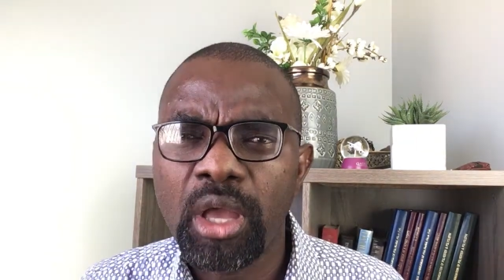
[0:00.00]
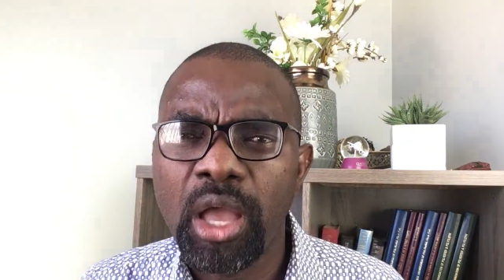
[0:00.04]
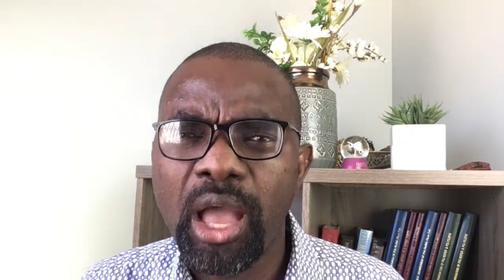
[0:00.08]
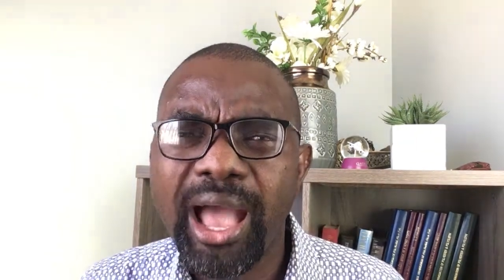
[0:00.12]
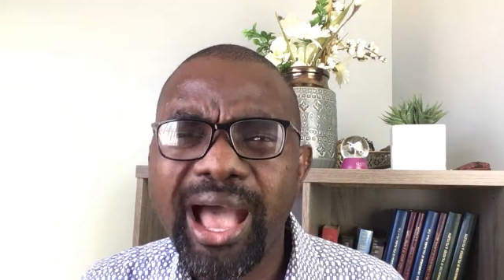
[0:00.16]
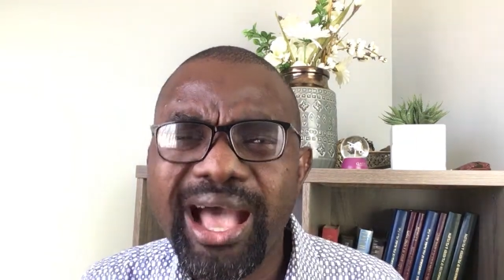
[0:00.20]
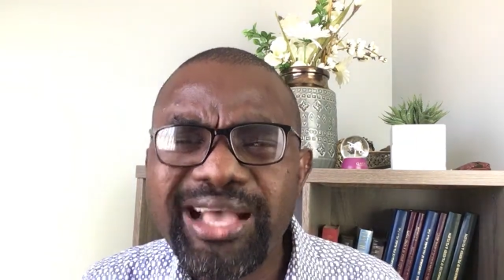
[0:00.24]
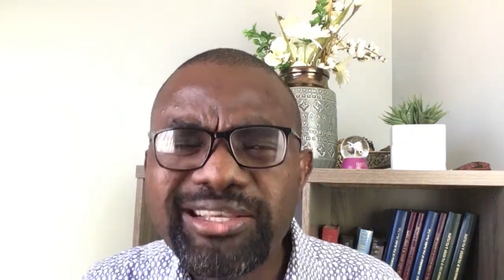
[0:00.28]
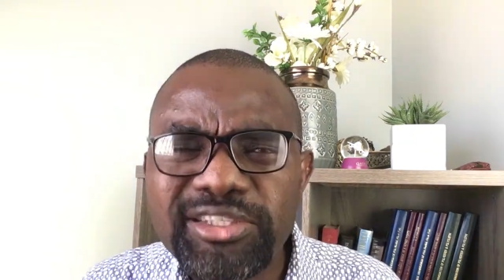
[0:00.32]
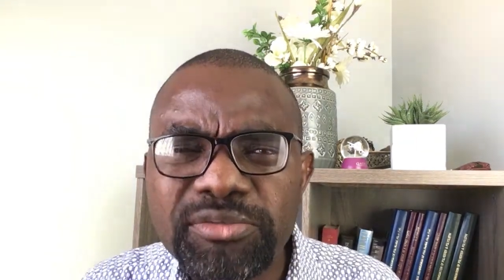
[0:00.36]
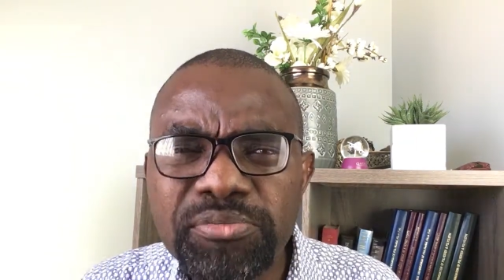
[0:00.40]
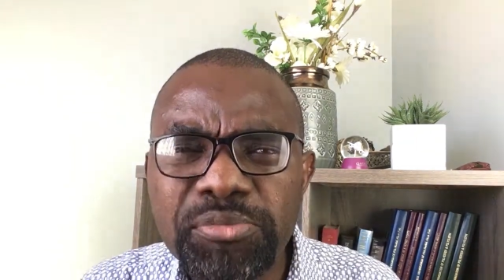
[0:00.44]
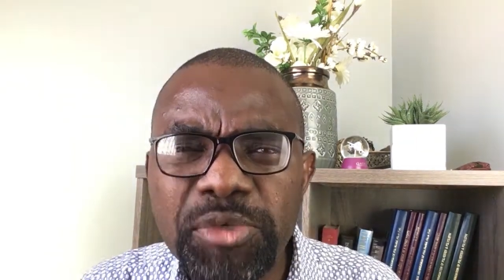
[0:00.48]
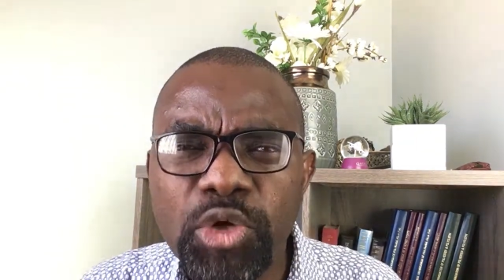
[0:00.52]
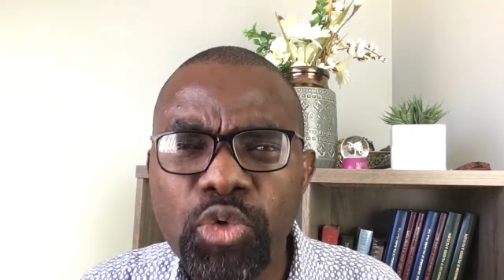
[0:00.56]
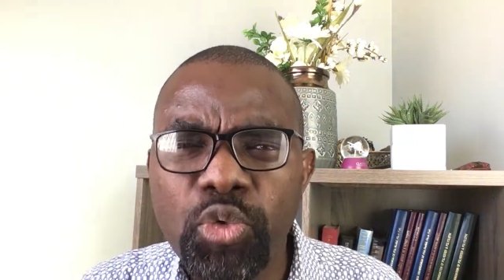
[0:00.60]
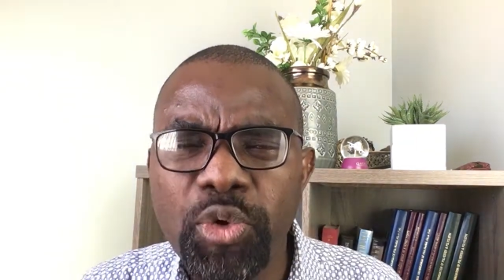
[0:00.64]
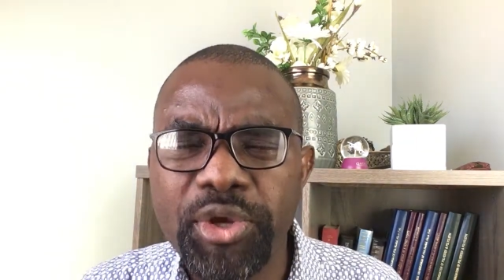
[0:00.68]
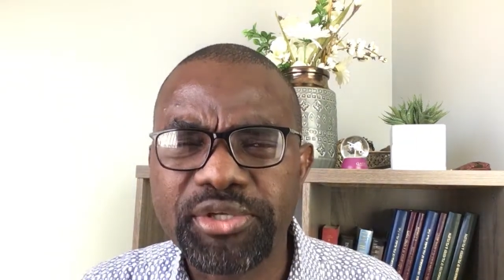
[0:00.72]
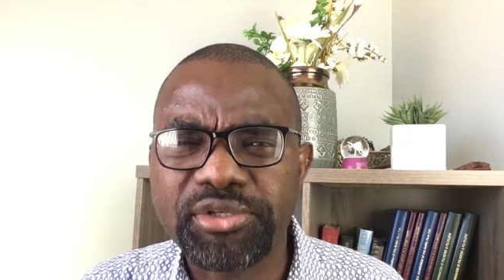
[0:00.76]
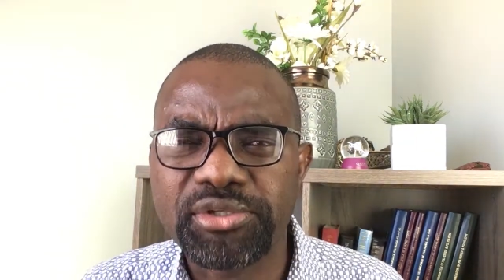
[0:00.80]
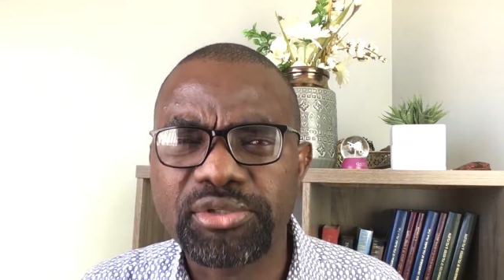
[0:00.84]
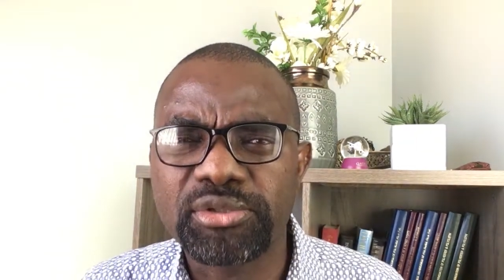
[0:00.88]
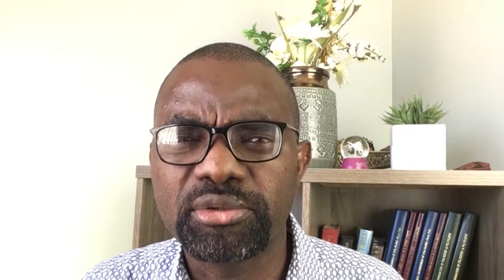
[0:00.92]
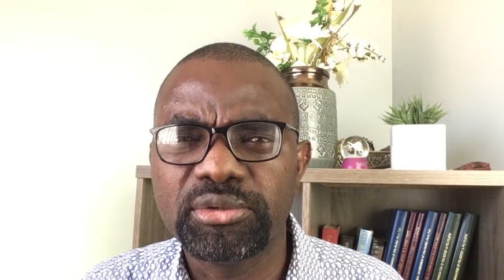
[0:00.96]
ask me
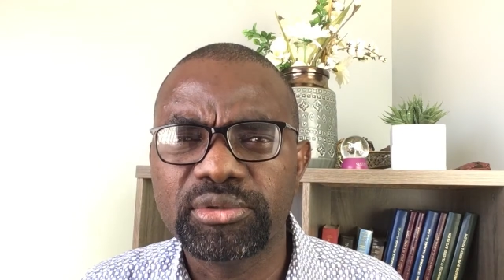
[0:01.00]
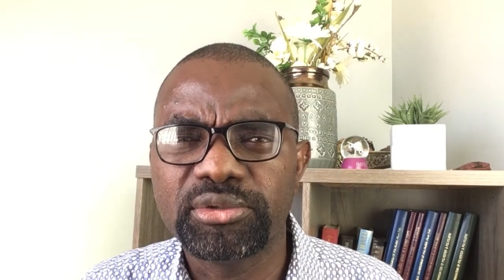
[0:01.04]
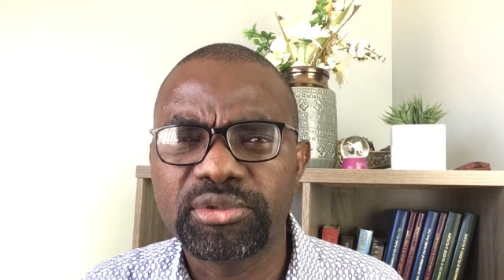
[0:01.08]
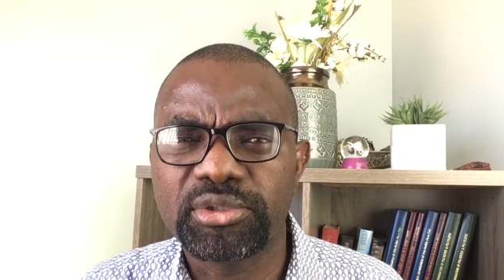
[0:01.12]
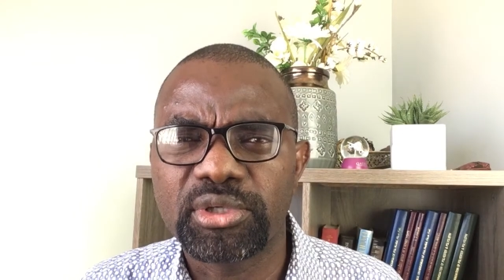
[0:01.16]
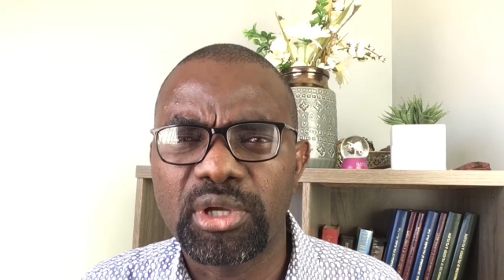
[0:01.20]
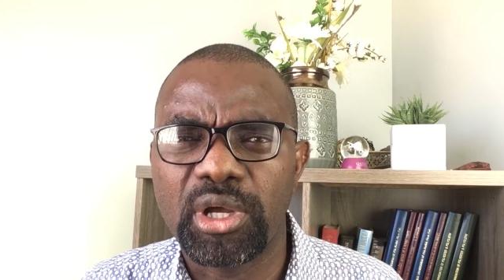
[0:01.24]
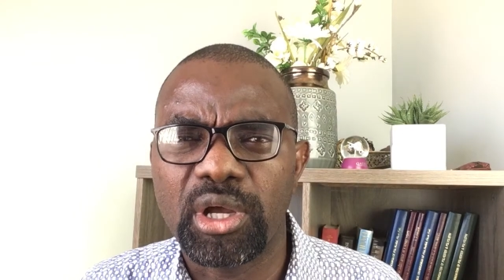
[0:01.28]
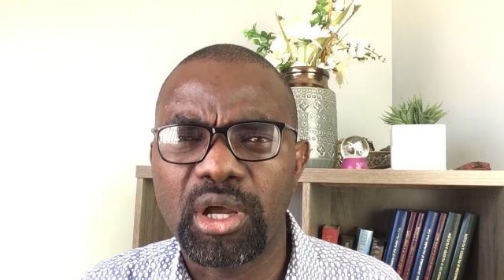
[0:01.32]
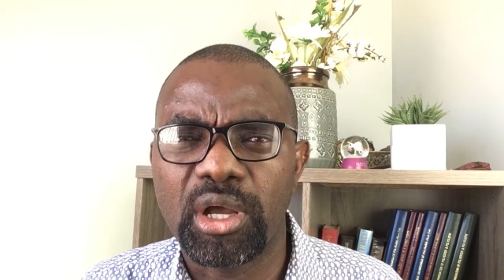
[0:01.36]
questions,